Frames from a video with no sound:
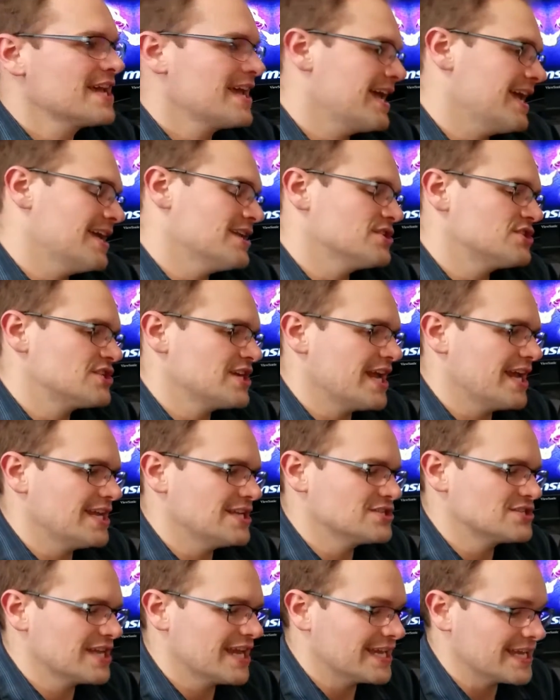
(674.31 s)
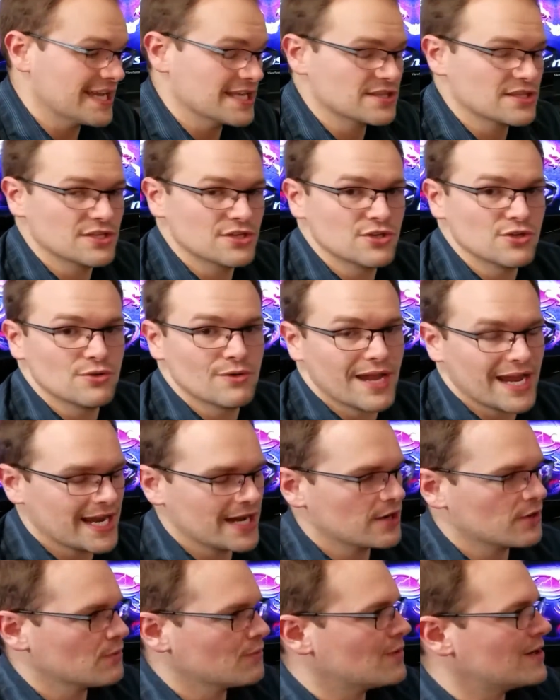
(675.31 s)
and change and get the new
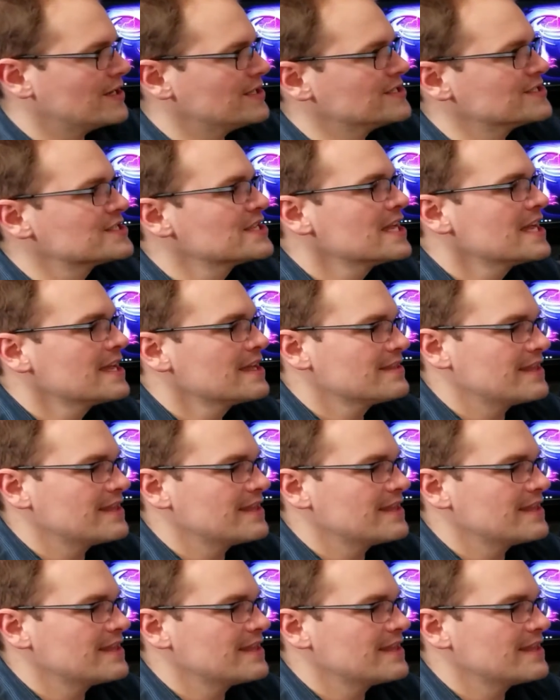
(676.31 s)
air ones